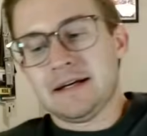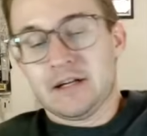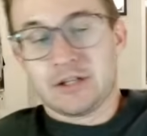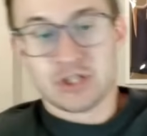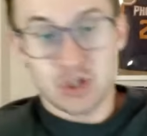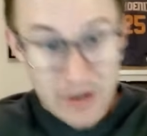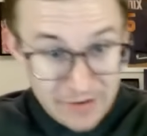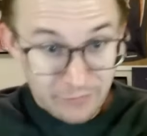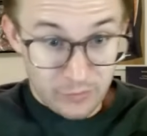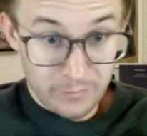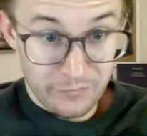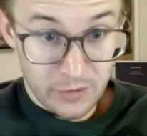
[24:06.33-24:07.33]
straight
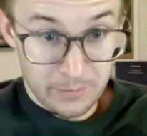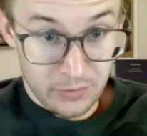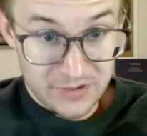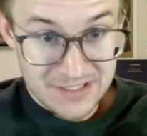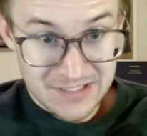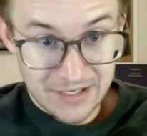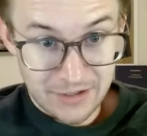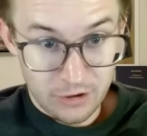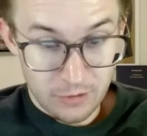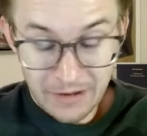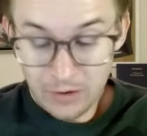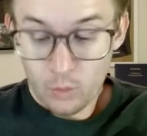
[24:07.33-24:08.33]
from Footprint Center
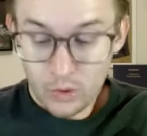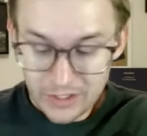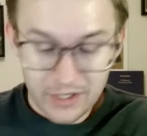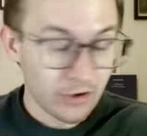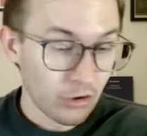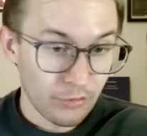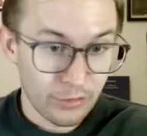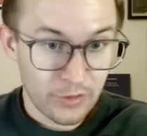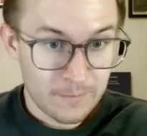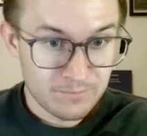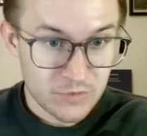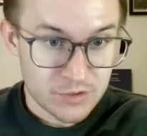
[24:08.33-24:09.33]
about what on earth
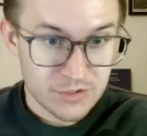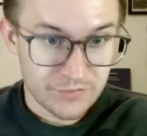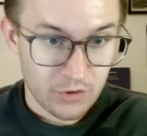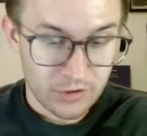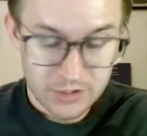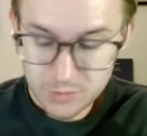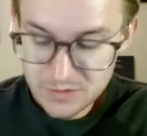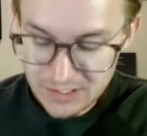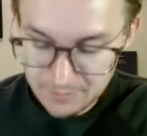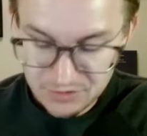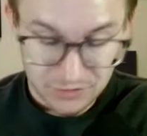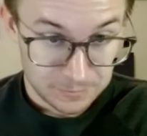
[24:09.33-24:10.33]
Jusuf Nurkic was
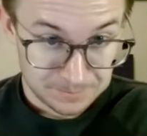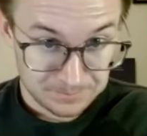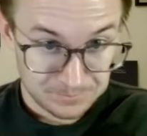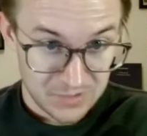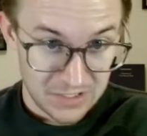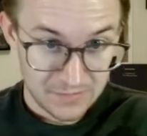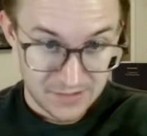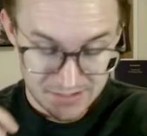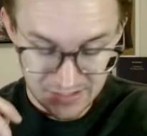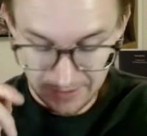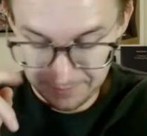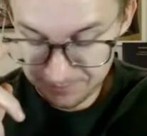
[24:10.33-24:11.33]
up to in this
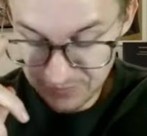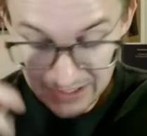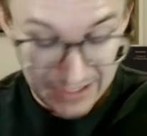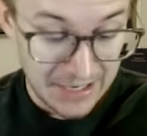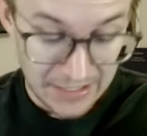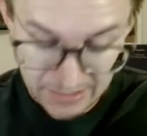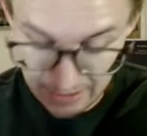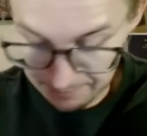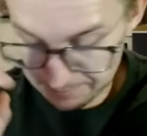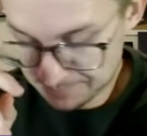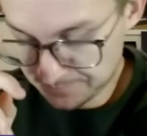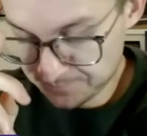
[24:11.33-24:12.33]
game, in any game.
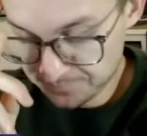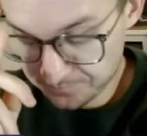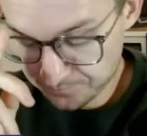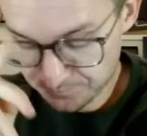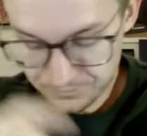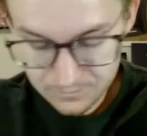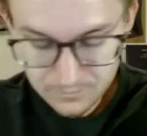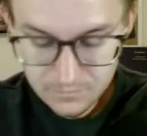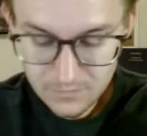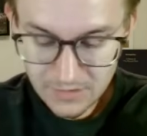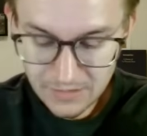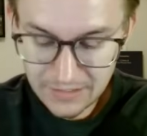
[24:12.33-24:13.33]

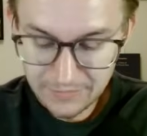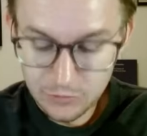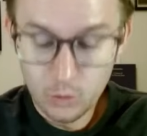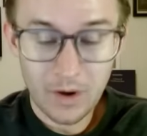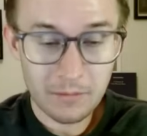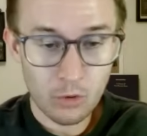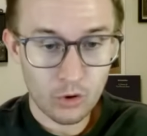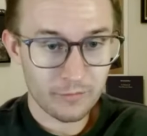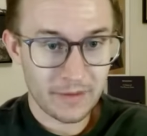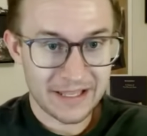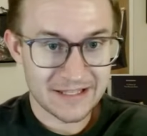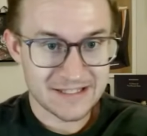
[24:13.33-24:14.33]
If you want more of
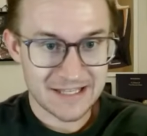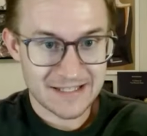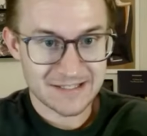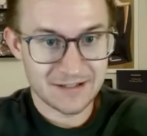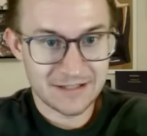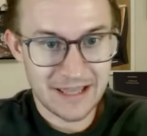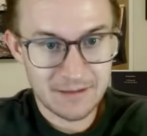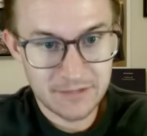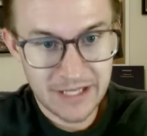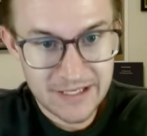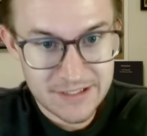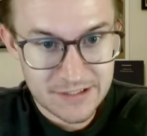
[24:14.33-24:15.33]
my insights on game
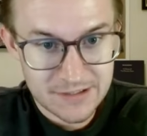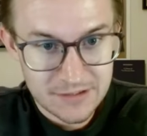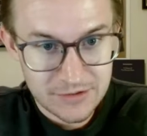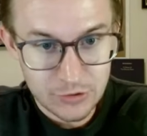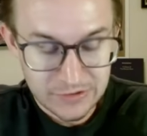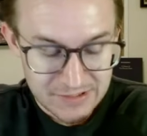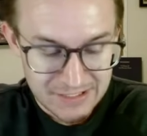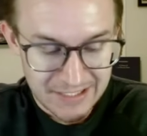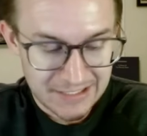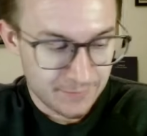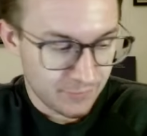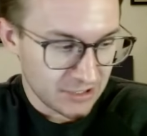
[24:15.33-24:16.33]
days, you can sign
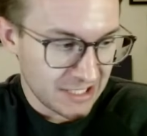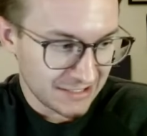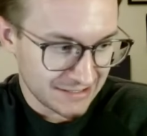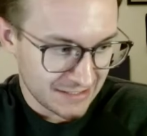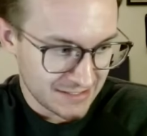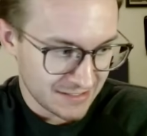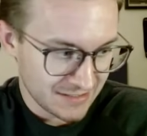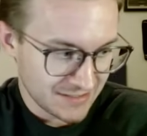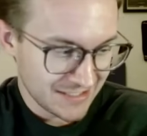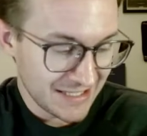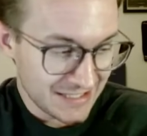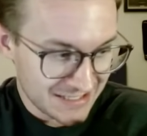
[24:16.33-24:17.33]
up for Locked On Suns
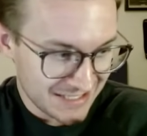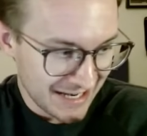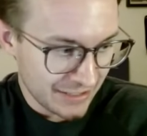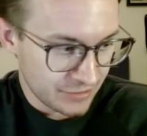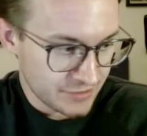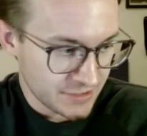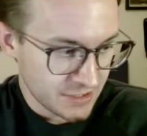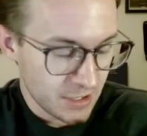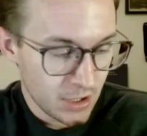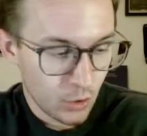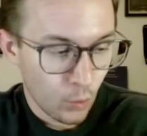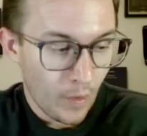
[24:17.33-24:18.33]
Insiders,
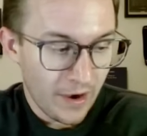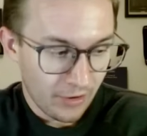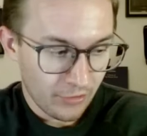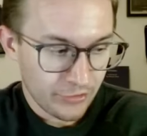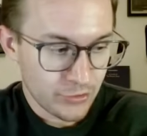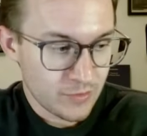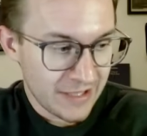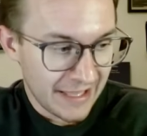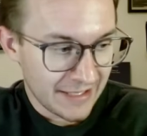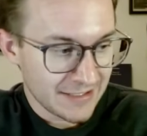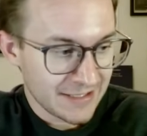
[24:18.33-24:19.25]
where you get